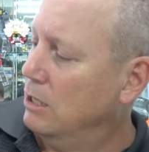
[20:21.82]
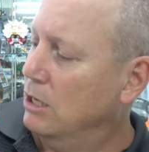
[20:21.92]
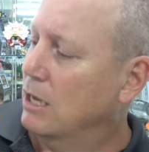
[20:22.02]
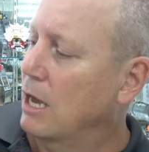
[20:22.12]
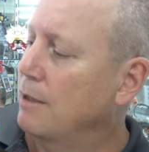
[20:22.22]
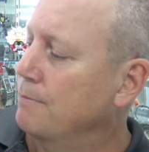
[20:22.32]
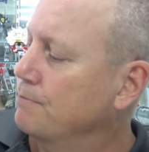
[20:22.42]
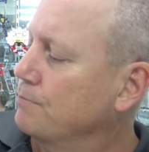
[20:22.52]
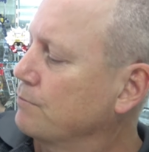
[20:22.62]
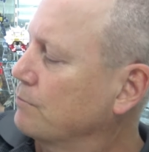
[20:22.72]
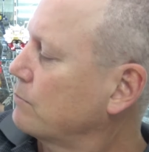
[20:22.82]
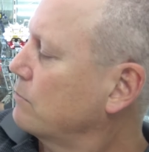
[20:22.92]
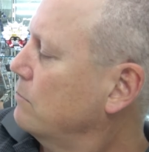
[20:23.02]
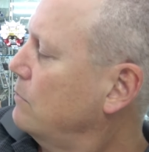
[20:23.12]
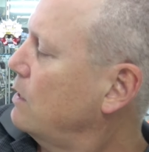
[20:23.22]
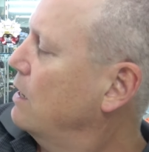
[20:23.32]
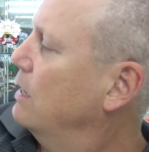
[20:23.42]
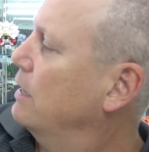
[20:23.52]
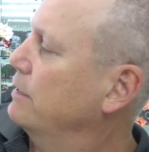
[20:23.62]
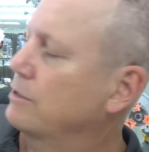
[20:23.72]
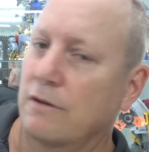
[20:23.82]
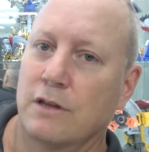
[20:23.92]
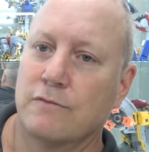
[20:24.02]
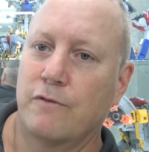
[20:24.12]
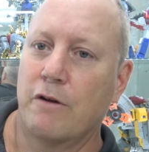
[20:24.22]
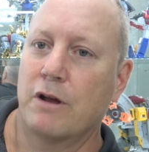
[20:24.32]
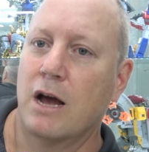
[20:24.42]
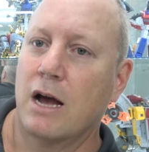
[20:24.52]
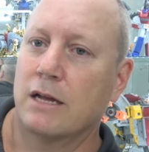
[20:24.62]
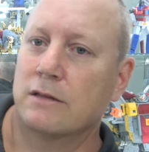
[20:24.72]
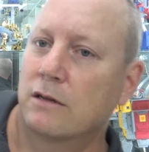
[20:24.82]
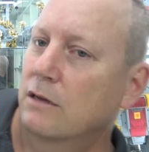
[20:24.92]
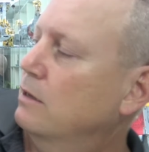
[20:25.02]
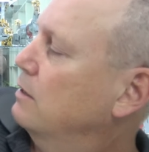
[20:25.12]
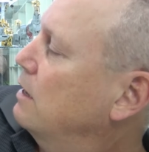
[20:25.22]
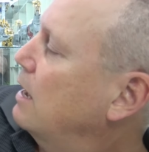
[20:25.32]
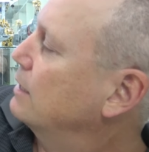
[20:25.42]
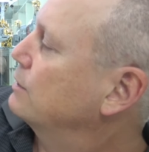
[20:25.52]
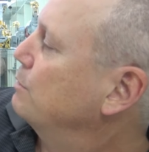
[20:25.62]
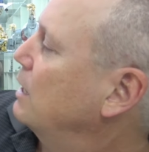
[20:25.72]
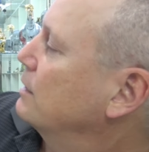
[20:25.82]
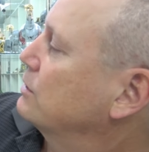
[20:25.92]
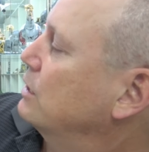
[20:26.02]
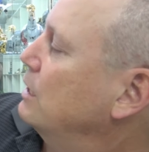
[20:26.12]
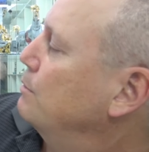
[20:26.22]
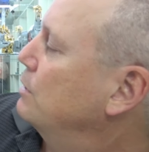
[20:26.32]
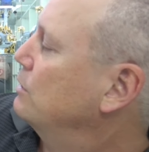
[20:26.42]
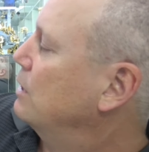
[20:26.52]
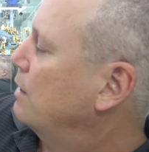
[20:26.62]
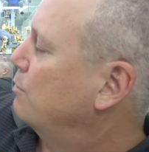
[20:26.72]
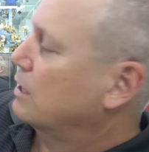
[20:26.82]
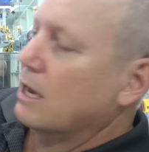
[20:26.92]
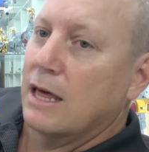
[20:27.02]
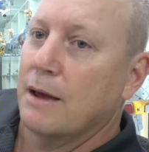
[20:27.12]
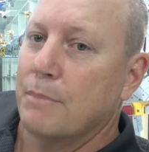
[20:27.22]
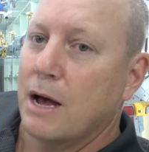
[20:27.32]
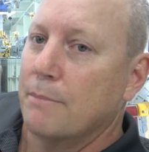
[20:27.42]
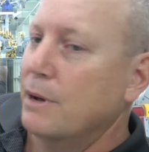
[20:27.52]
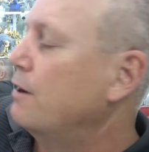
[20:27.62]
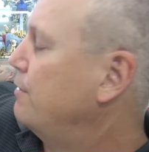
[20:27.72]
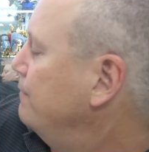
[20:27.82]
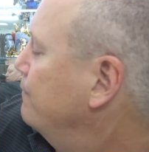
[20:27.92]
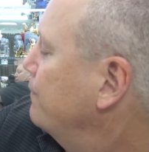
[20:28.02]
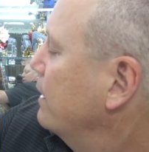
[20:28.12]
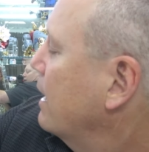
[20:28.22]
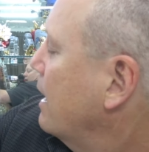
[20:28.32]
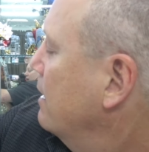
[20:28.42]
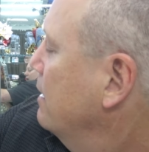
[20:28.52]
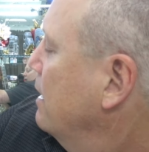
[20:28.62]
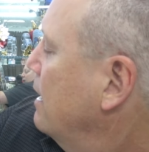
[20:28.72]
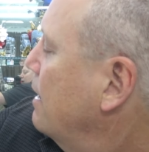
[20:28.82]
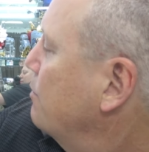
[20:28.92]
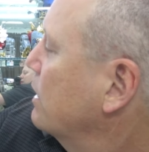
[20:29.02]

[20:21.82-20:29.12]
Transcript: You get it's very hard to be able to see, but you know, we get our barbarian figure and we